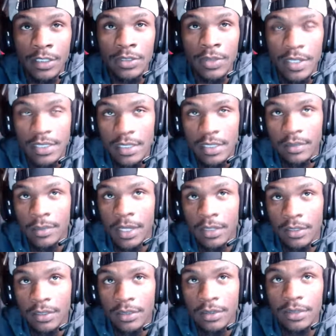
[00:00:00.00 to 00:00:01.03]
Twisted
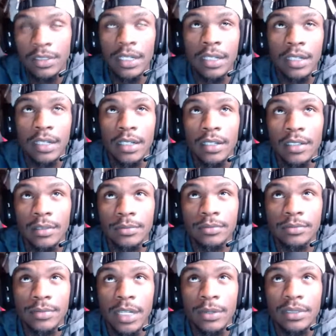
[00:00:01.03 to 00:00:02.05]
Metal.
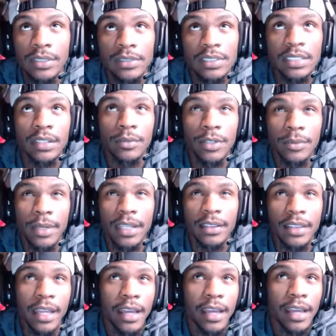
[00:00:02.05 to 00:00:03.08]
I would love to see them
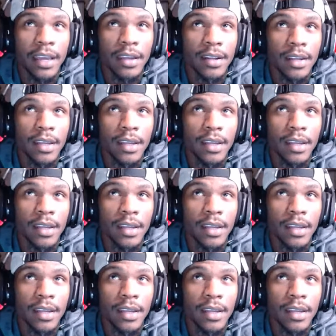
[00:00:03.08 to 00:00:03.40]
remake that.